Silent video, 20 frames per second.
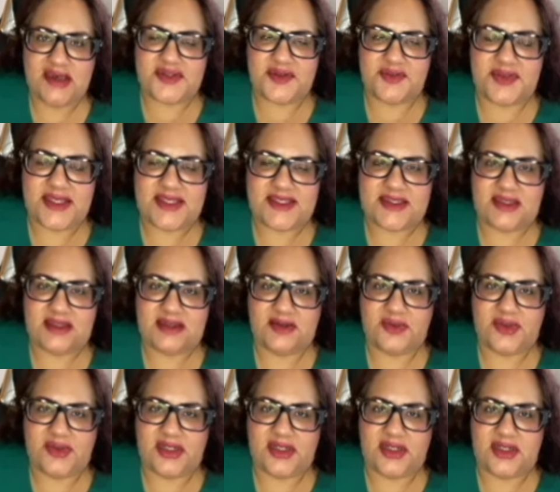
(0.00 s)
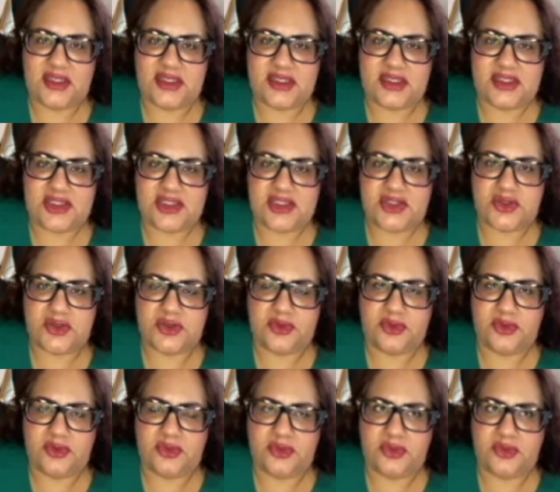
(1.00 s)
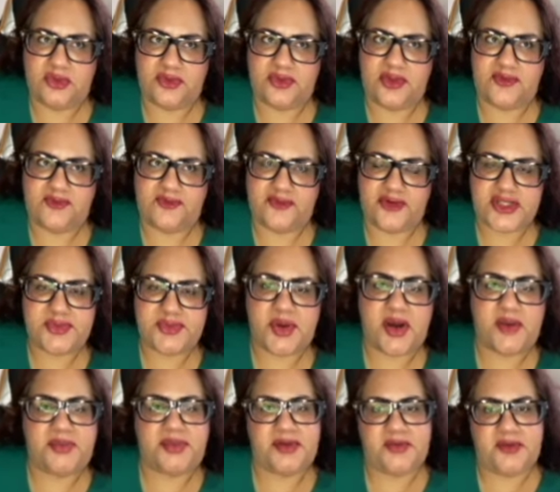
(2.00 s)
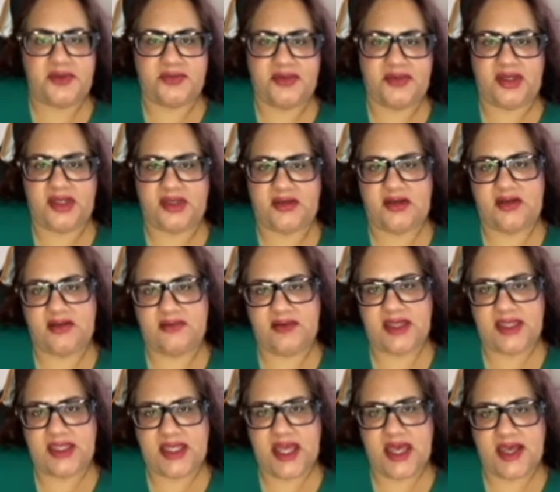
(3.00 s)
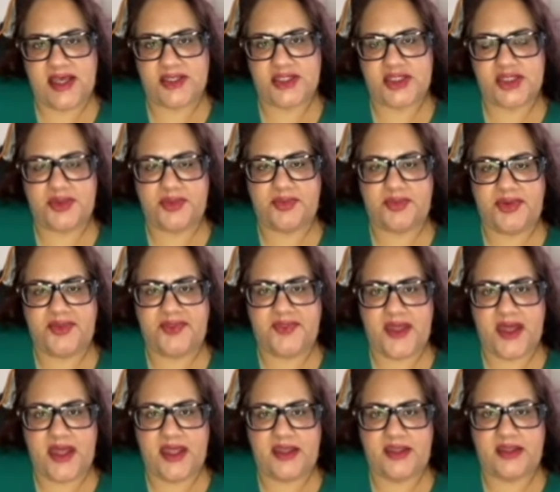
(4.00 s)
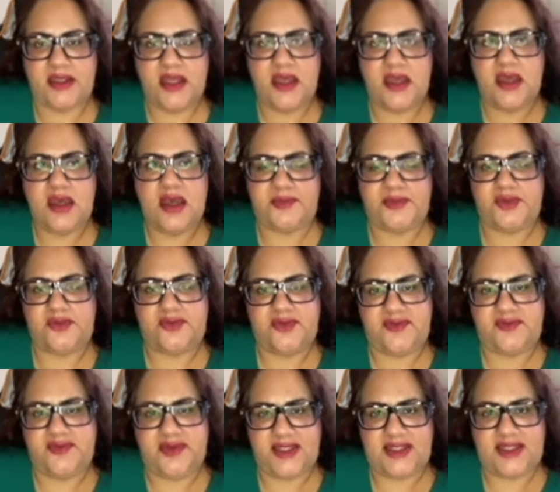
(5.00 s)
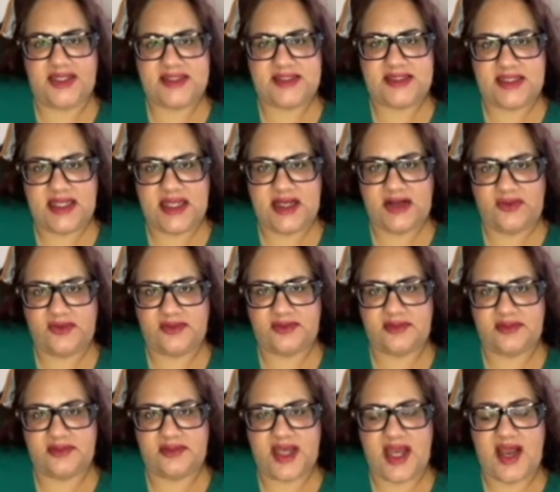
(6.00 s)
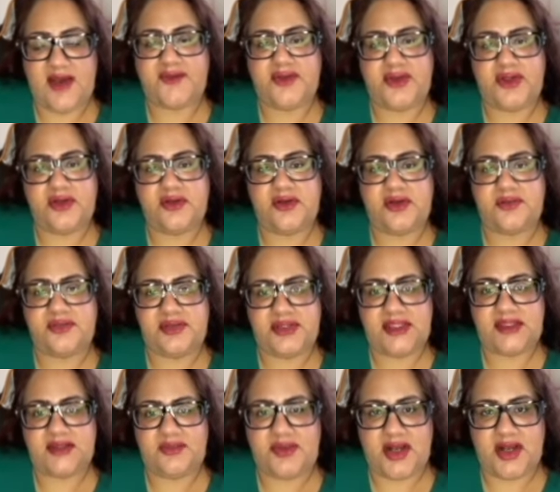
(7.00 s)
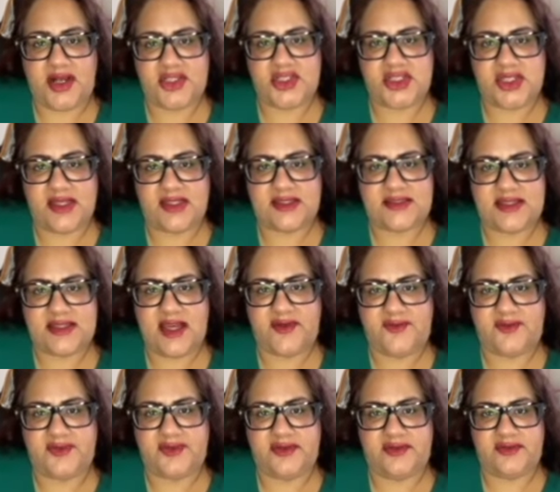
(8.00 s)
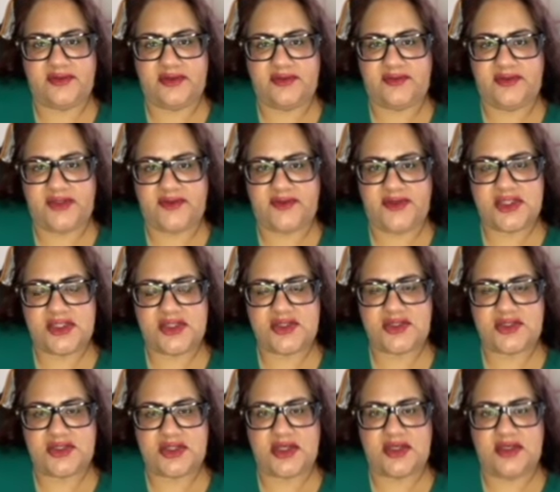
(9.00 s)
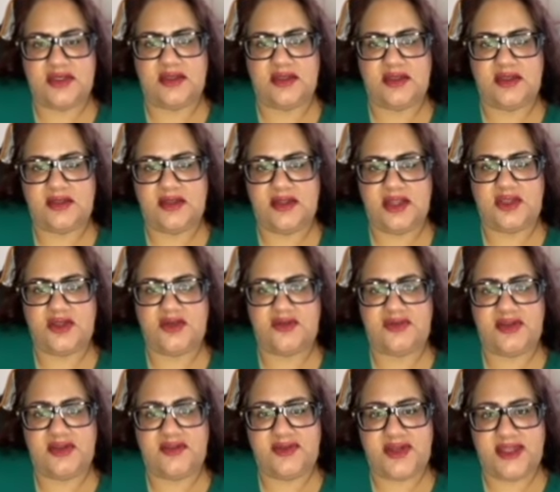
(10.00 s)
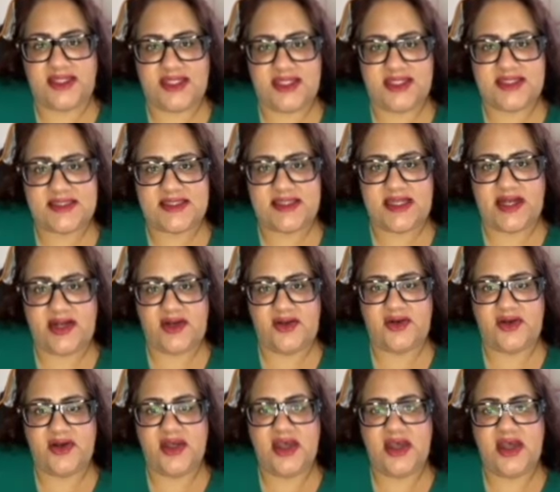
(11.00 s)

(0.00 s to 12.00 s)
So basically, what it is, you the first property we bought outright cash, but then you refinance it out. After you complete the project, after the renovations are done, then you refinance it out